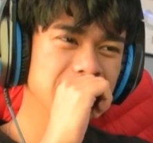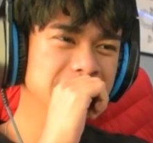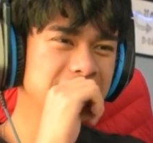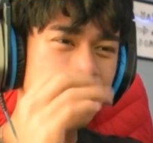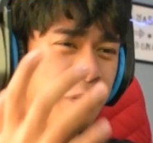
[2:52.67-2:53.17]

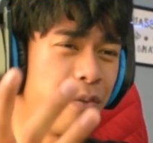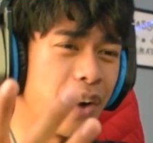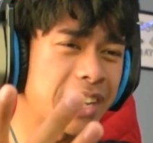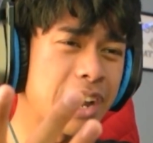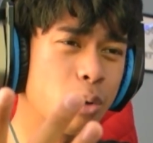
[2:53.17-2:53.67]
Is that a
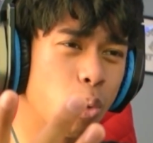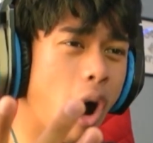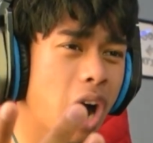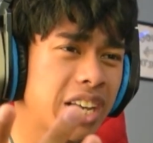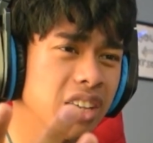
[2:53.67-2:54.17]
fucking
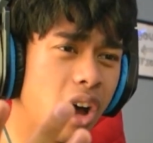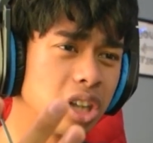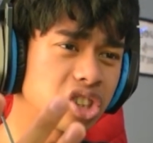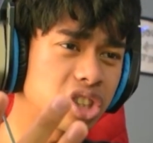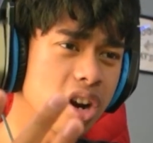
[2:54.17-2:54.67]
rocket
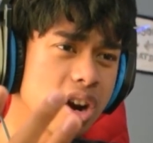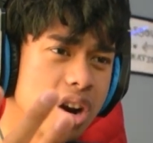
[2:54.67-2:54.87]
launcher?